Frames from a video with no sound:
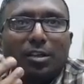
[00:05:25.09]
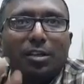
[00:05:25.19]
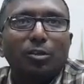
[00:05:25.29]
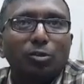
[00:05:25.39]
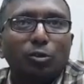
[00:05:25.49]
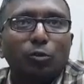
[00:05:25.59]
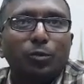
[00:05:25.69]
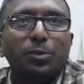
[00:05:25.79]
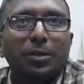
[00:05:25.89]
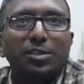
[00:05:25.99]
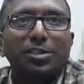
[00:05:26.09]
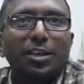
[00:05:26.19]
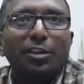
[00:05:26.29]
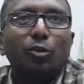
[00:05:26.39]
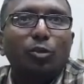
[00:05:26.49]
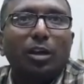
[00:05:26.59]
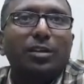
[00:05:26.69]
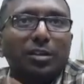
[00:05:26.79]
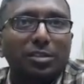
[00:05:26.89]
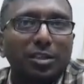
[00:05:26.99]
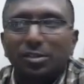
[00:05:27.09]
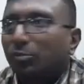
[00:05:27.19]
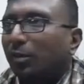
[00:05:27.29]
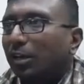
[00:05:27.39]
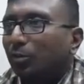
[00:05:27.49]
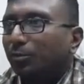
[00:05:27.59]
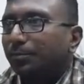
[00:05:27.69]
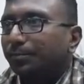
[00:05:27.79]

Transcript: 10,000 rupees per share into 100 shares value.